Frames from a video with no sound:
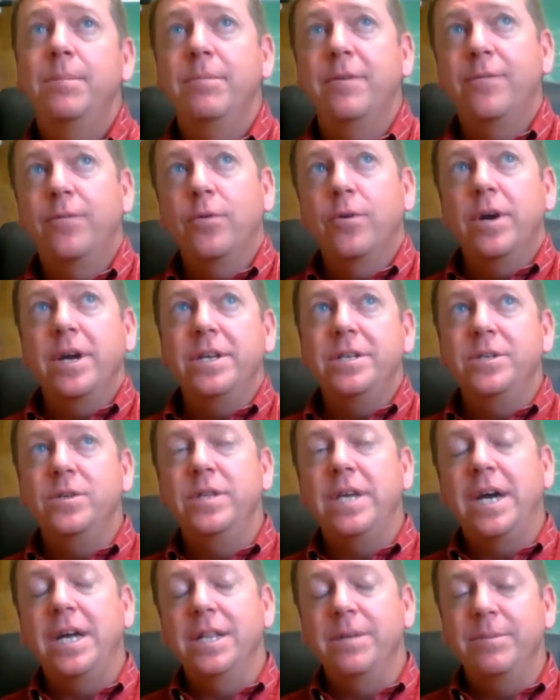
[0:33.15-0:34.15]
Before I
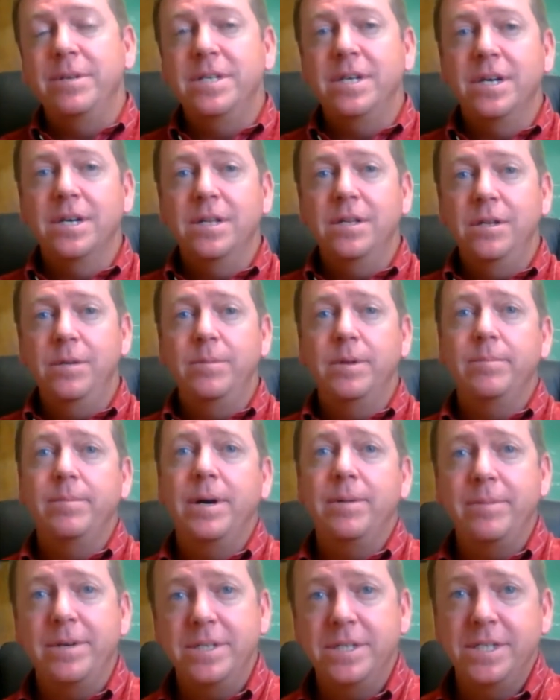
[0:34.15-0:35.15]
do that, let me talk a little bit
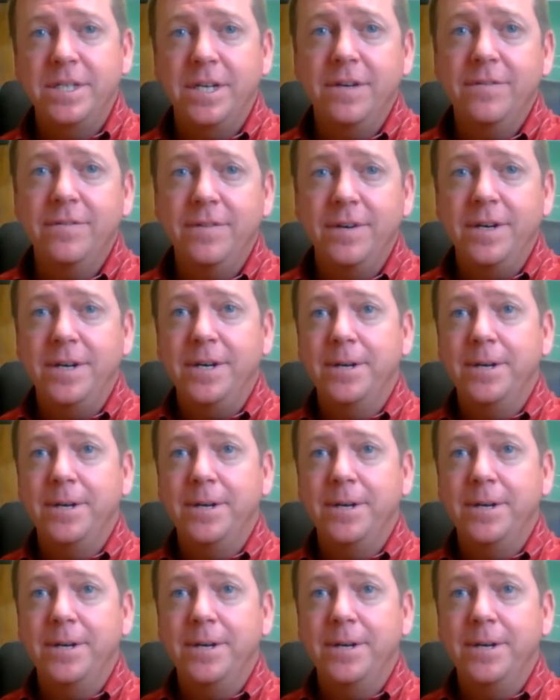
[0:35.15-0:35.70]
about myself.